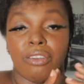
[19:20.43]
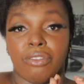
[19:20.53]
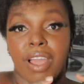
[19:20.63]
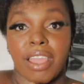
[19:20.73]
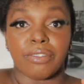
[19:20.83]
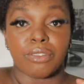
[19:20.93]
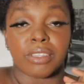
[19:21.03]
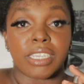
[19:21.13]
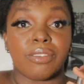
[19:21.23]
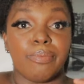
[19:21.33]
five to
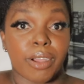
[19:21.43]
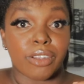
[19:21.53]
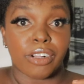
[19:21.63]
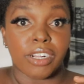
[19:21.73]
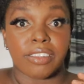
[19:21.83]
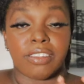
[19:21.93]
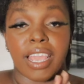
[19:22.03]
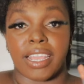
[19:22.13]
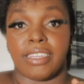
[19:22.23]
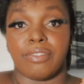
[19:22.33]
six bottles,
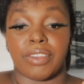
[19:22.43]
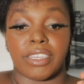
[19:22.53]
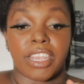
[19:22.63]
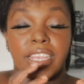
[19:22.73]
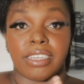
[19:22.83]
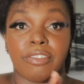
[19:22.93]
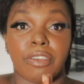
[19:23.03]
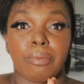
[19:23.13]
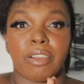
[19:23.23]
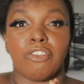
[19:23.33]
like different tank,
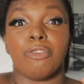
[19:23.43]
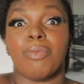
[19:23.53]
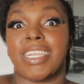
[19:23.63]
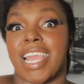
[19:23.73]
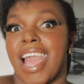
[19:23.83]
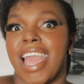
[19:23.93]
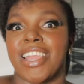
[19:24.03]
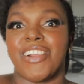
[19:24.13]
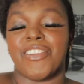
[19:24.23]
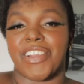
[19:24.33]
different perfumes, but
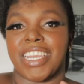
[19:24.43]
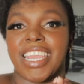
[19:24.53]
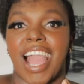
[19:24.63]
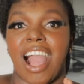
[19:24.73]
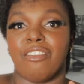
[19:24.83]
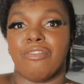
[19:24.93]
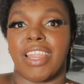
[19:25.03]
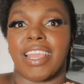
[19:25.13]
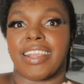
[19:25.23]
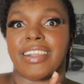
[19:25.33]
I already have
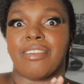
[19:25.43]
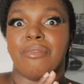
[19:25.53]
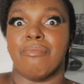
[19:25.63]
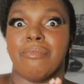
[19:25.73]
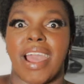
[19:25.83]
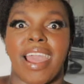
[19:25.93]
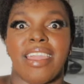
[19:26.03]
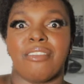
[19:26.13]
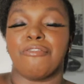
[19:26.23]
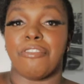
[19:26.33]
like
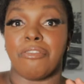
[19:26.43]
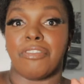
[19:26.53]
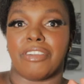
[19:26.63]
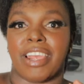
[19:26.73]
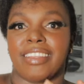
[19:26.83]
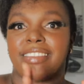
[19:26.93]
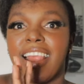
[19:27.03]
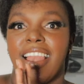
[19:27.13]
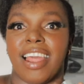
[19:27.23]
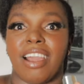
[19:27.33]
my favorites.
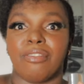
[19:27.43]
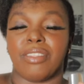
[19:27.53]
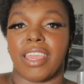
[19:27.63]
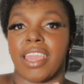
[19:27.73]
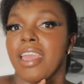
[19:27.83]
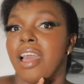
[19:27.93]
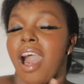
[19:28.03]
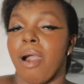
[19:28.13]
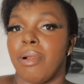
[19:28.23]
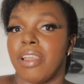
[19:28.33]
I love the
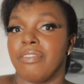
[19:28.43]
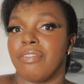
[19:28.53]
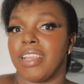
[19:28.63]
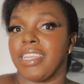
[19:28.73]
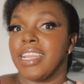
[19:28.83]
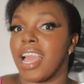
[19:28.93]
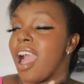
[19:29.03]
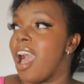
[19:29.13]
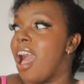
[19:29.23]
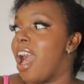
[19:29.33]
Bambury
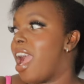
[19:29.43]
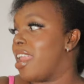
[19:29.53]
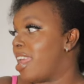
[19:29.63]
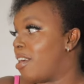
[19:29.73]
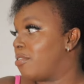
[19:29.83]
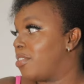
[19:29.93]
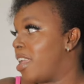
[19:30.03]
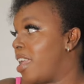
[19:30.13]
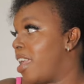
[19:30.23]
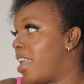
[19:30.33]
Vanilla, I love
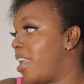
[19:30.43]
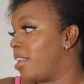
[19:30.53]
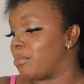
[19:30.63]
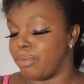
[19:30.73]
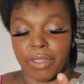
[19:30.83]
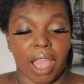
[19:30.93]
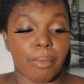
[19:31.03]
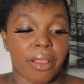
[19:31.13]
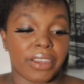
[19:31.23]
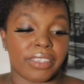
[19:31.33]
the
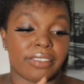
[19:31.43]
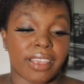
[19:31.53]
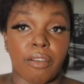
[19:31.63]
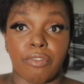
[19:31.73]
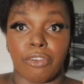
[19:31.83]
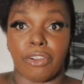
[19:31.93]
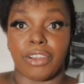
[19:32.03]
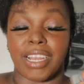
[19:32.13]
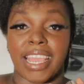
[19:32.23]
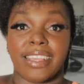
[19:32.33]
Bambury
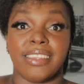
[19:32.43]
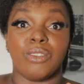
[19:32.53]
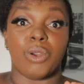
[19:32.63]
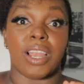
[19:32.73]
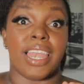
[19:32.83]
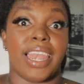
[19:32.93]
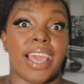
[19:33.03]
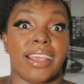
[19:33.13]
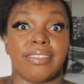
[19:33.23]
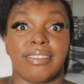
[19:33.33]
Saffron. Like, this one
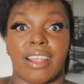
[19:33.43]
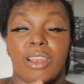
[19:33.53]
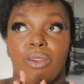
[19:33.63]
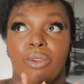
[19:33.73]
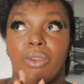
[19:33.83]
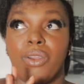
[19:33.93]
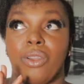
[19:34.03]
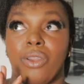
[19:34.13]
lasts a long